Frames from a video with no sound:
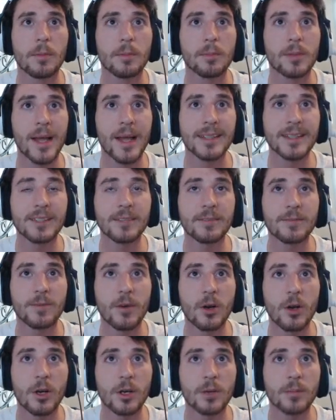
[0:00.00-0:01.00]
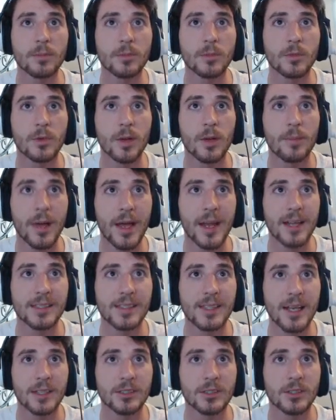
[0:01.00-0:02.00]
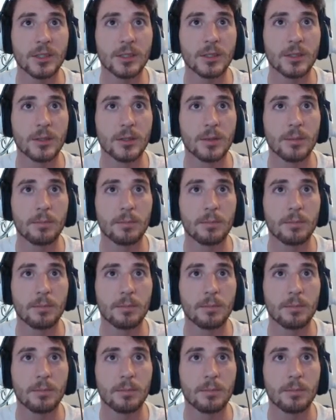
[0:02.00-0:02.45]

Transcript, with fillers: Plankton farm. Abandoned sector.